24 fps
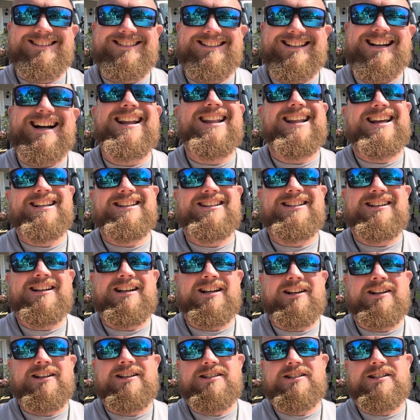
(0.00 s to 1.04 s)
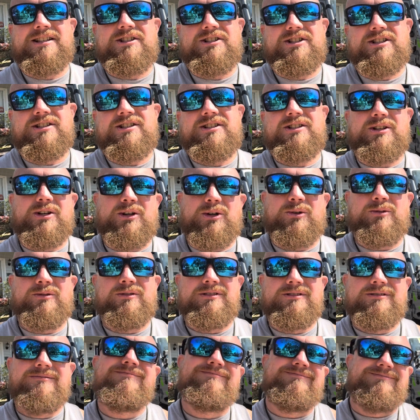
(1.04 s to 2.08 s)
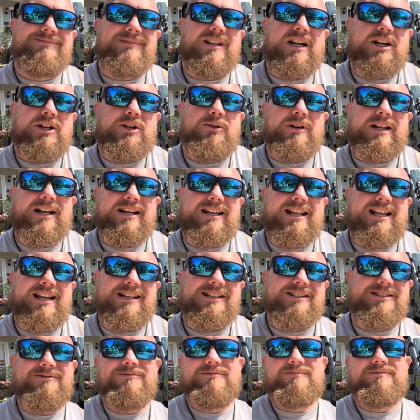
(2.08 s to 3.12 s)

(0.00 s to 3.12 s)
I like the LS engine, so I do what I like.